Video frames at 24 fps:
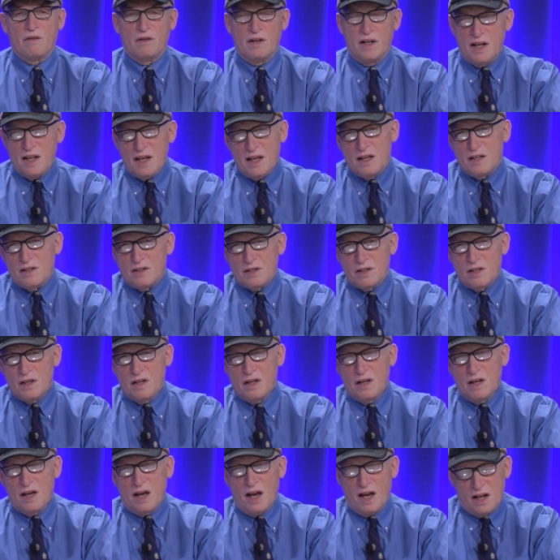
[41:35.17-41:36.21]
It is,
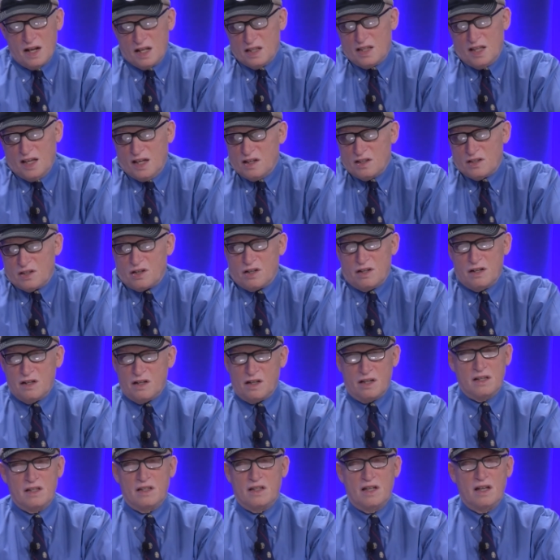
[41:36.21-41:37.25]
and I think it's going to
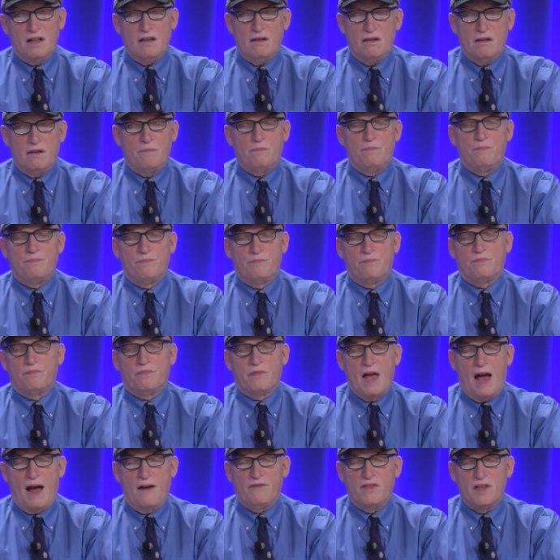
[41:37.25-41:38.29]
continue to
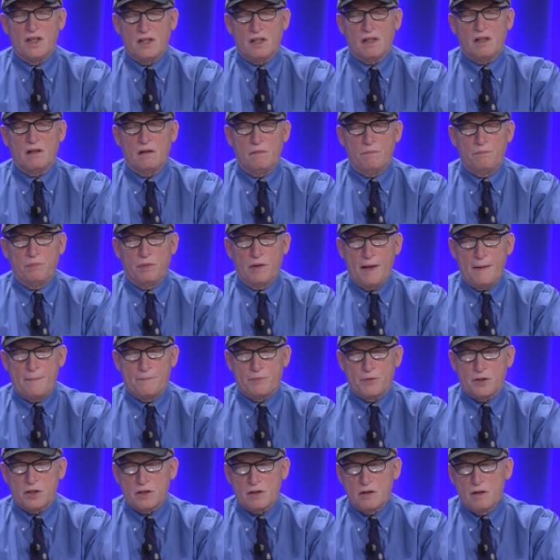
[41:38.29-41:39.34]
have these little
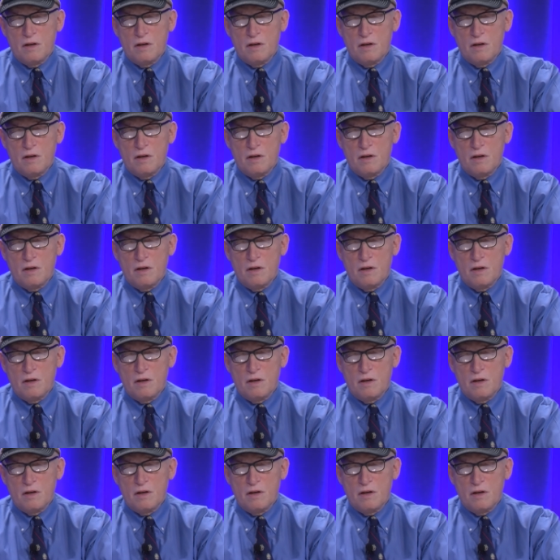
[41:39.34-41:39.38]
blips,